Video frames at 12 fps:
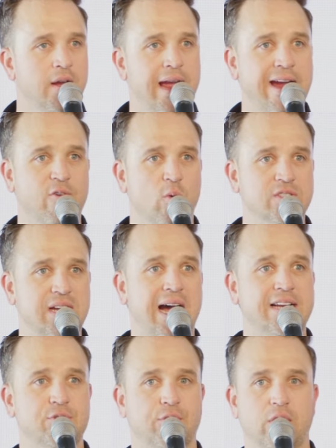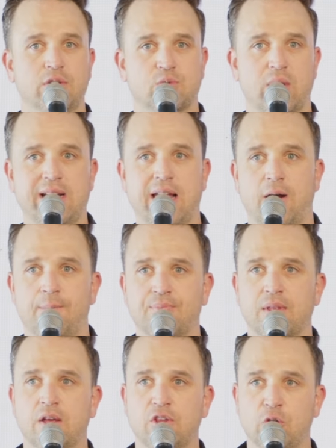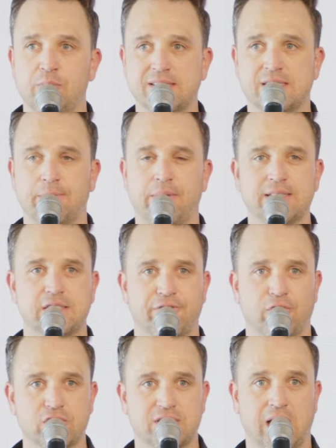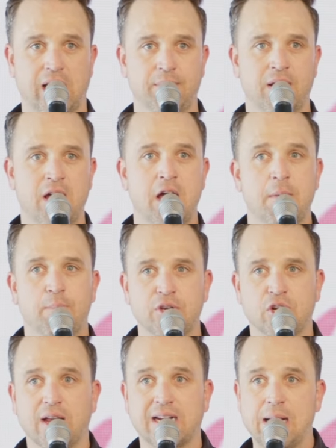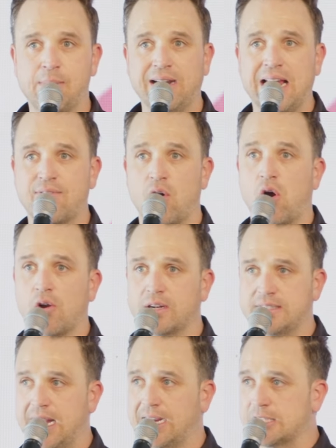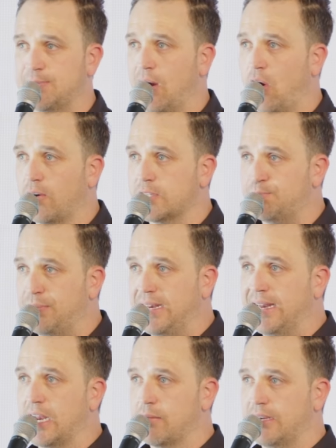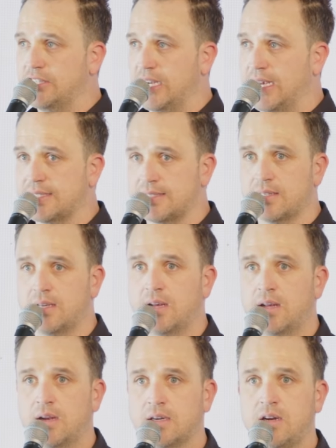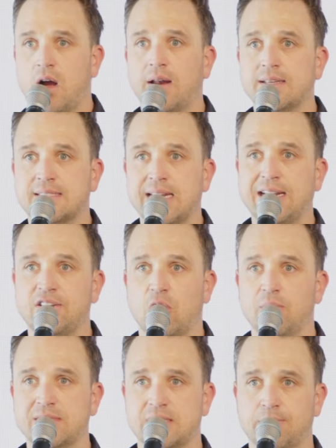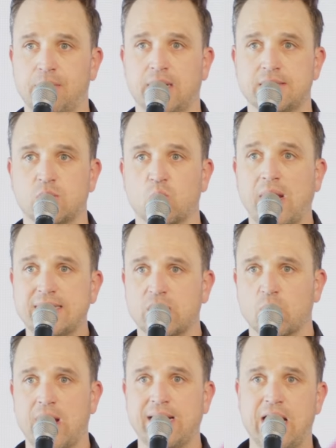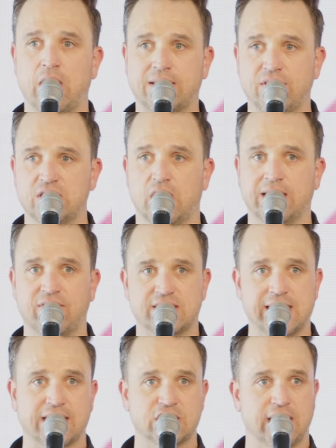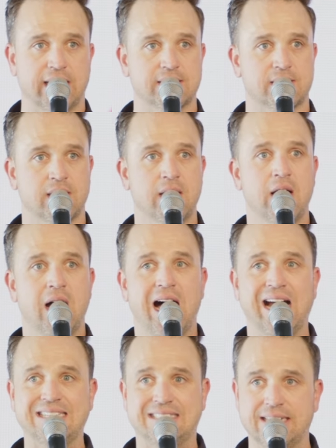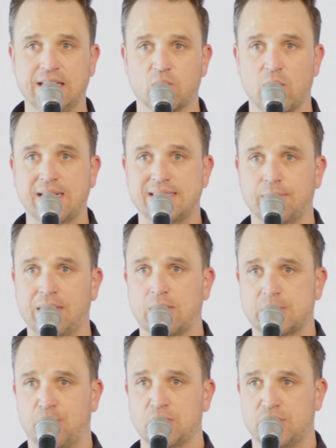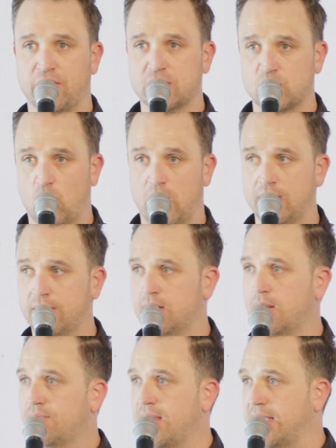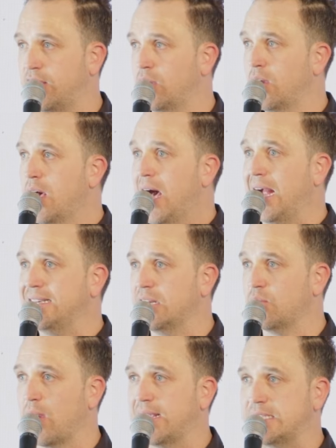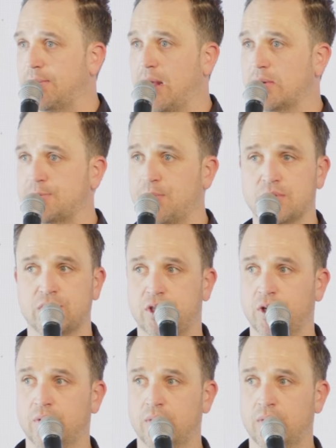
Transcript: Everyone's eyes are closed right now. You missed the bus the first time, but you're like, I might have a heart attack because my heart is beating out of my chest. God is saying, don't miss the bus. Raise it right now. I'll give, you, I'll give you a second chance. I didn't raise it, but I was supposed to. There's one. Thank you. I didn't raise it, but I was supposed to.